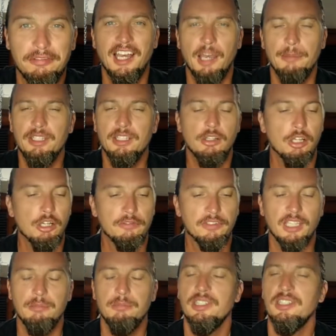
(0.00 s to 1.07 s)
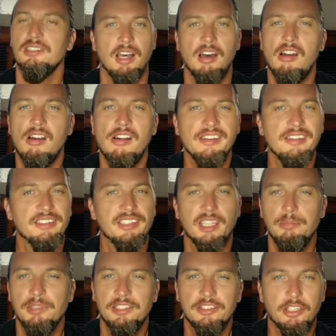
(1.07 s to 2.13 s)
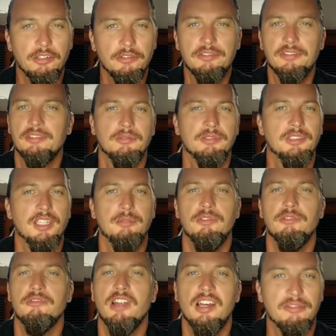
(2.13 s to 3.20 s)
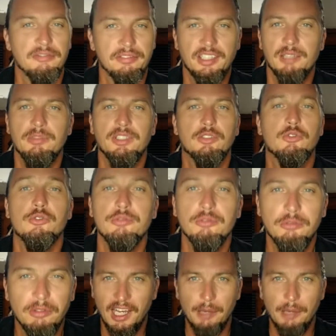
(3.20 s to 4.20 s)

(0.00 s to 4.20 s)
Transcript: I mean, love can be hard, can be soft, can be rough, can be cruel.